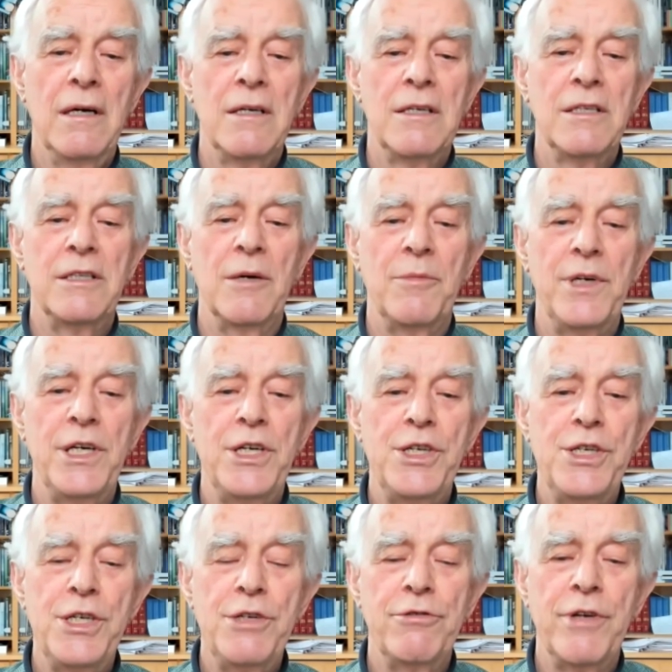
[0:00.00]
some
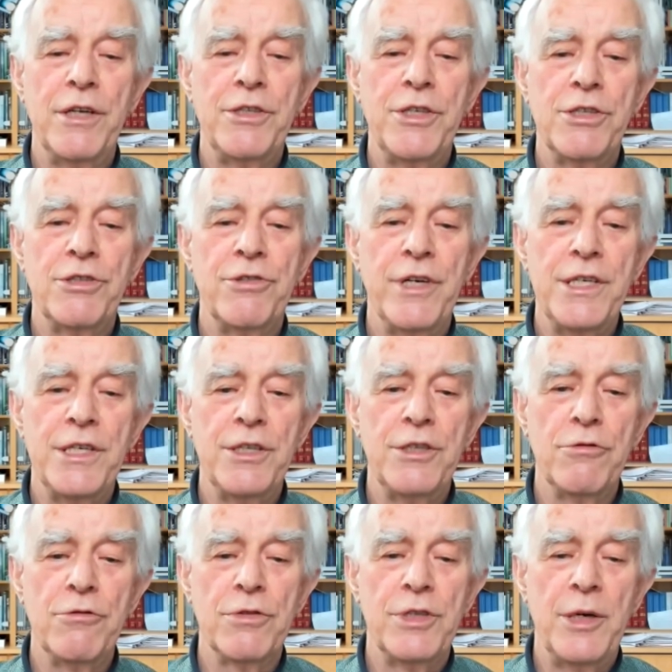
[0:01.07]
EEG registration
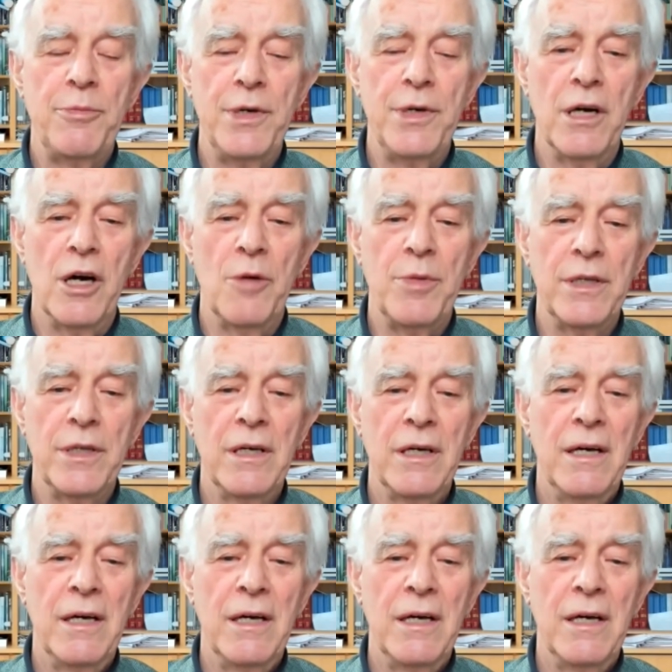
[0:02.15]
during CPR, but